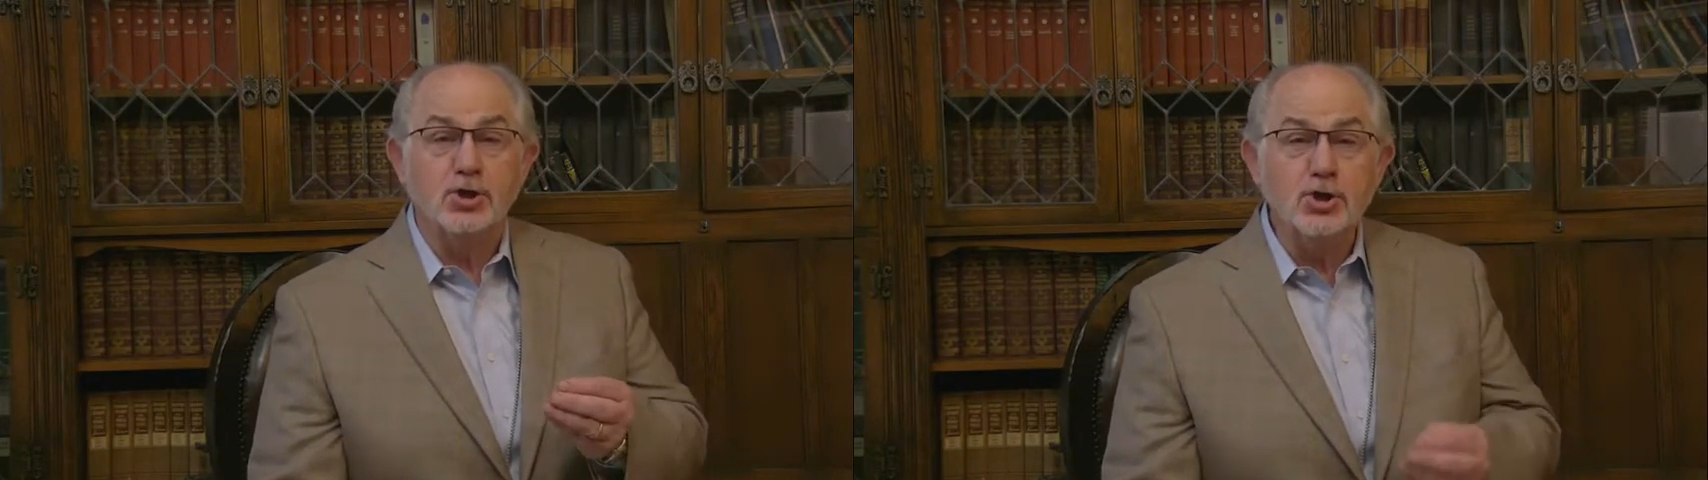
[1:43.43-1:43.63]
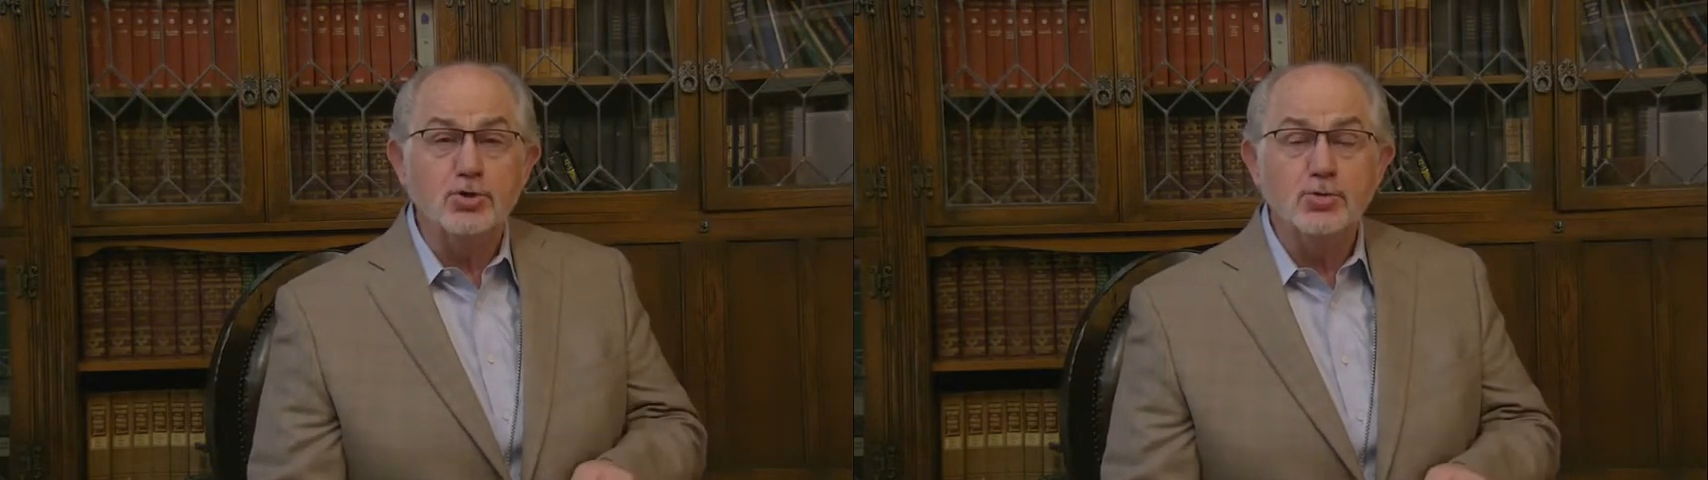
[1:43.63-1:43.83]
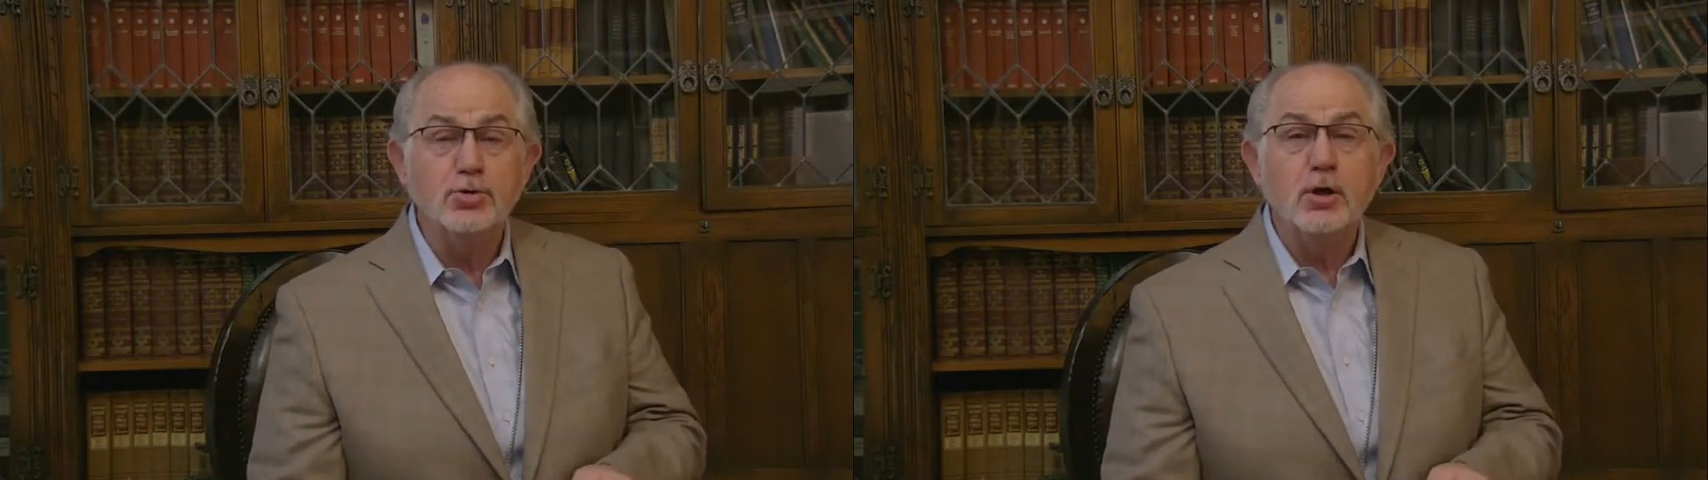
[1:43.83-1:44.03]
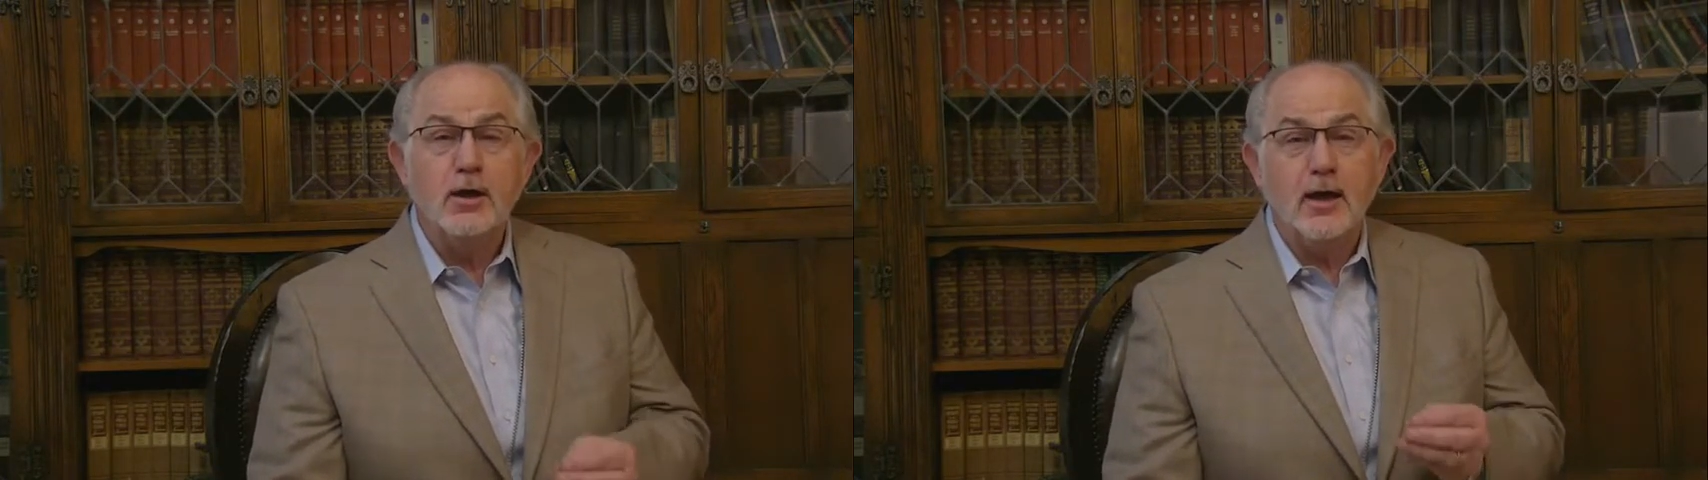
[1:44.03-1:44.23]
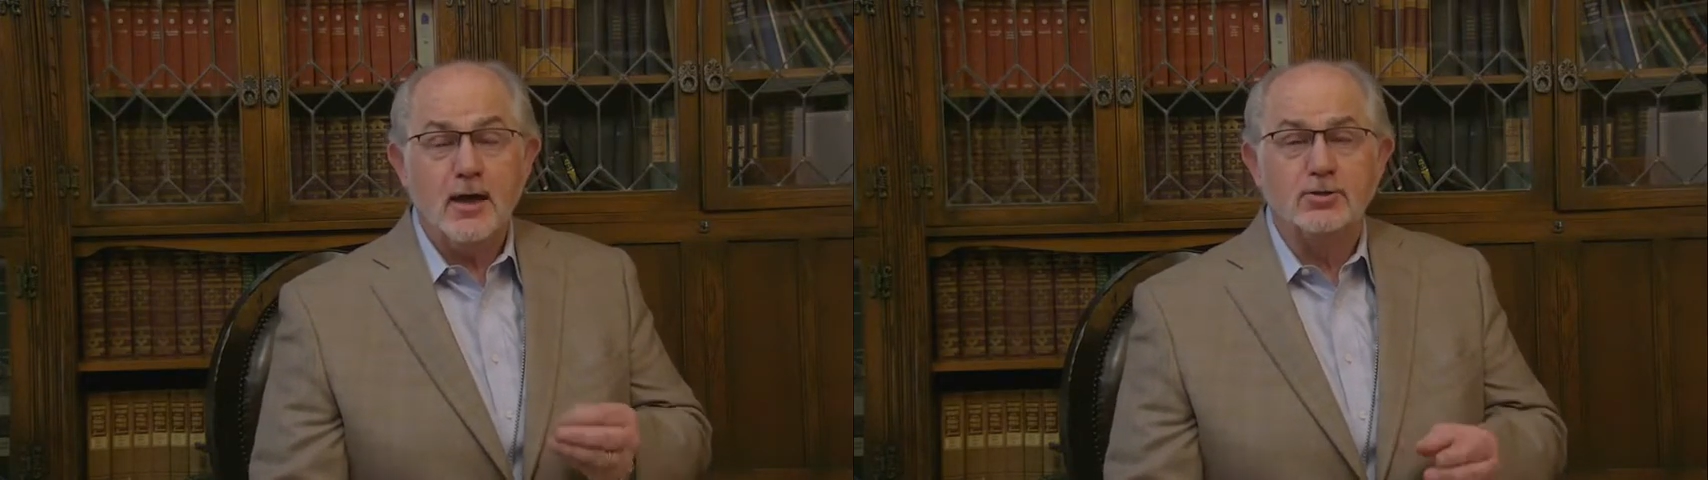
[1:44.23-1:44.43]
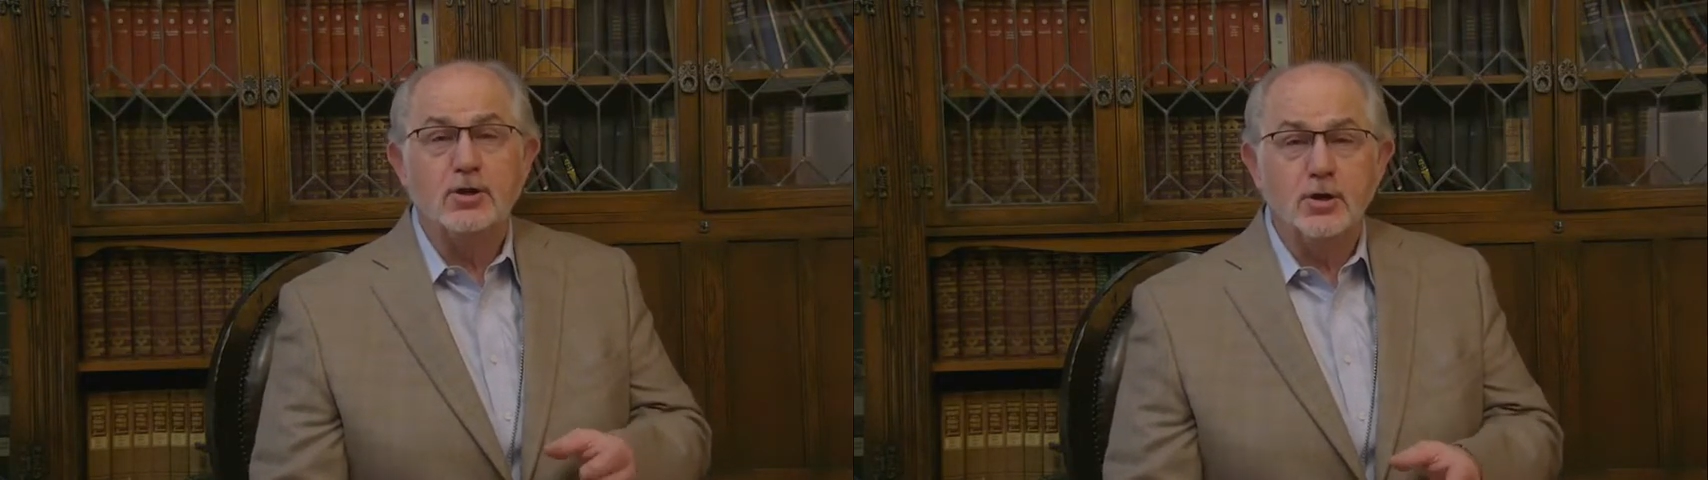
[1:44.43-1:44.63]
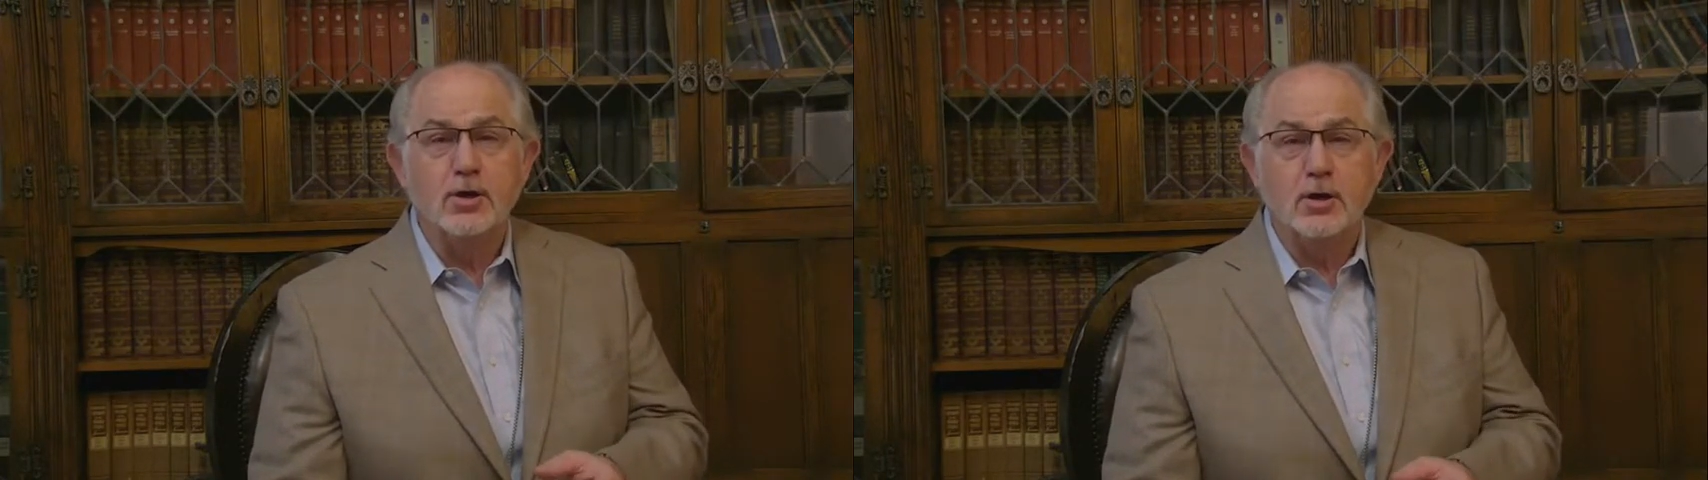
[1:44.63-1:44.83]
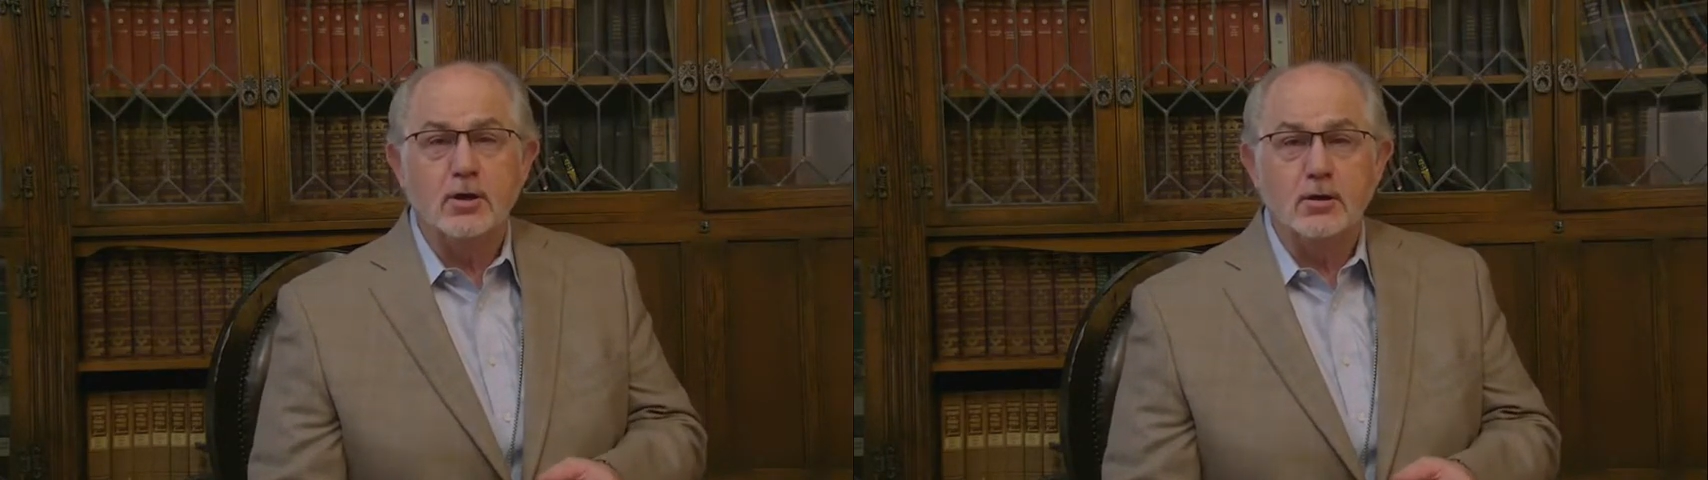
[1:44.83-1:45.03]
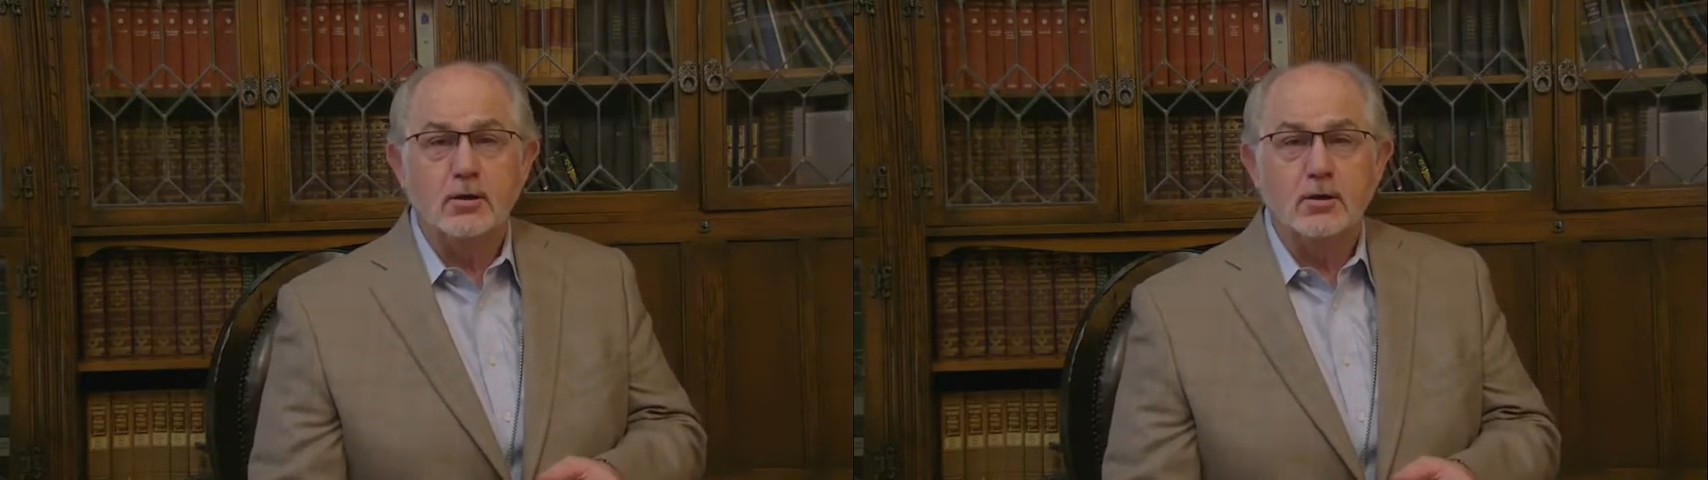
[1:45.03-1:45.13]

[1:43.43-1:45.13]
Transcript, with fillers: you and the Lord,